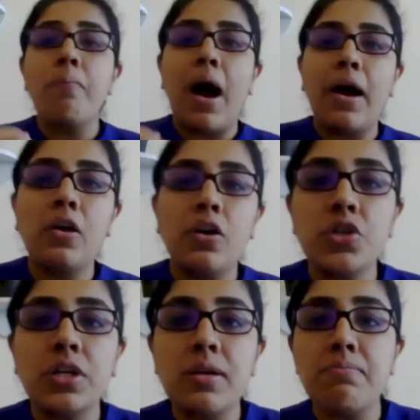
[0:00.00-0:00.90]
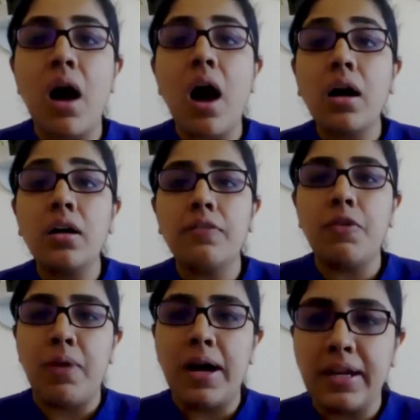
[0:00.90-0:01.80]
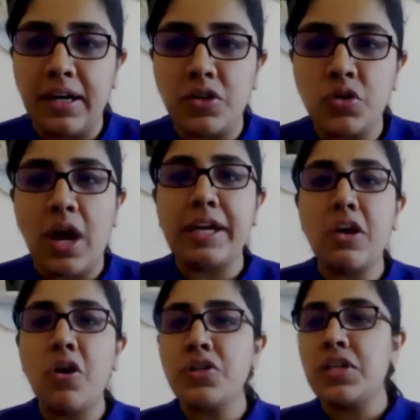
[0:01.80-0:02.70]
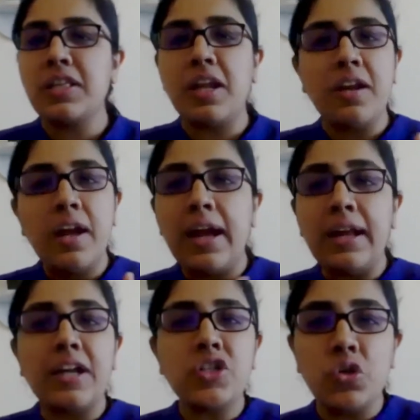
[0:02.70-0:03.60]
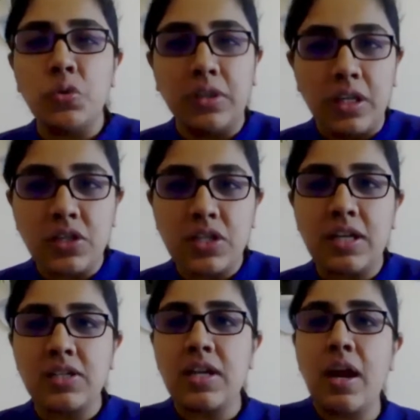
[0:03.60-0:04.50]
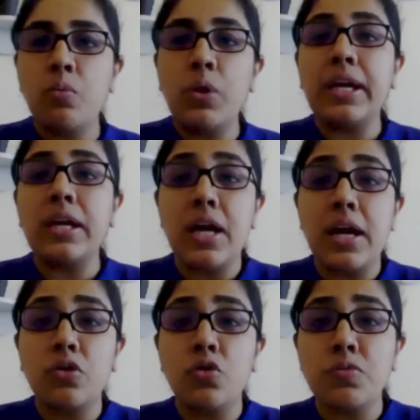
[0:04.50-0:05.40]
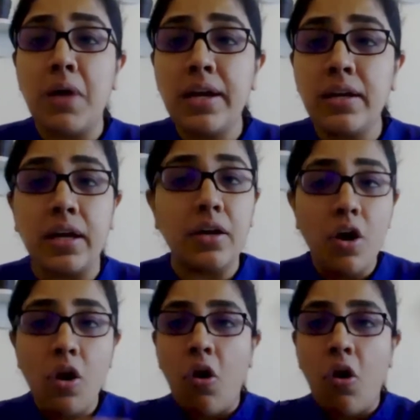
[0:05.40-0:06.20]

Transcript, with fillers: biological marker for migraine so i cannot say that hey let's do this test and we can diagnose migraine